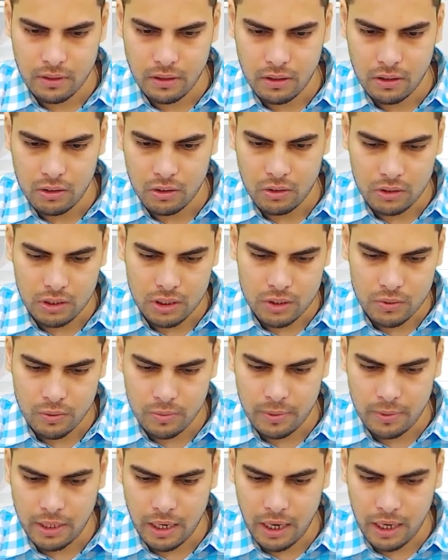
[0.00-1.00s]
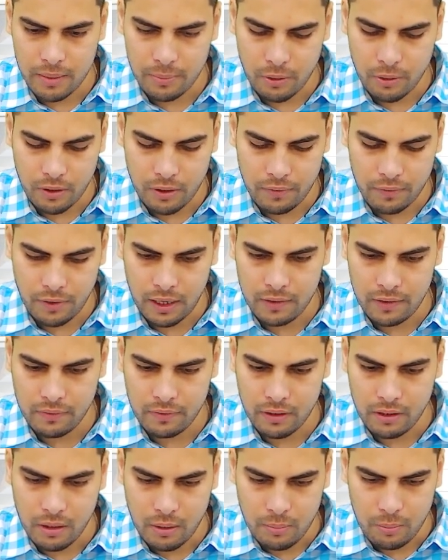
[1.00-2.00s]
Now this would be
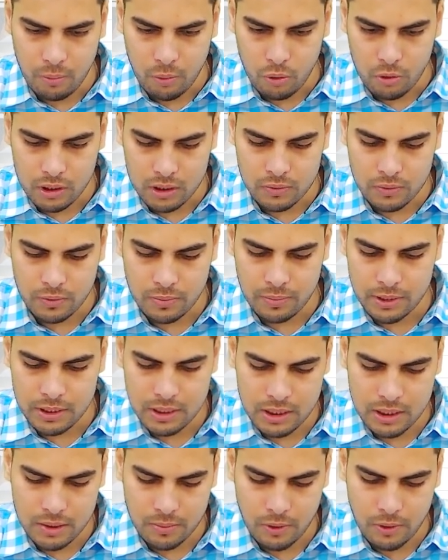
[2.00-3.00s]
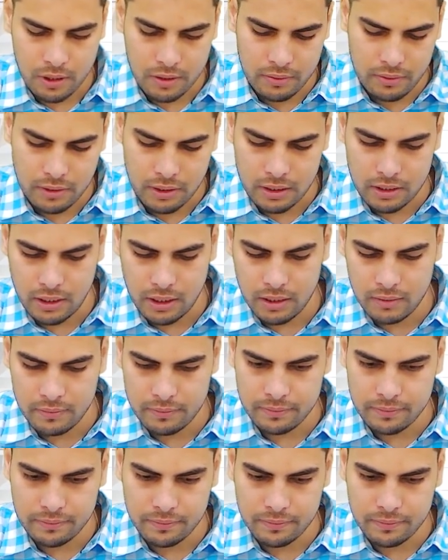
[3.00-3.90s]
9.5, motors would be 6.33.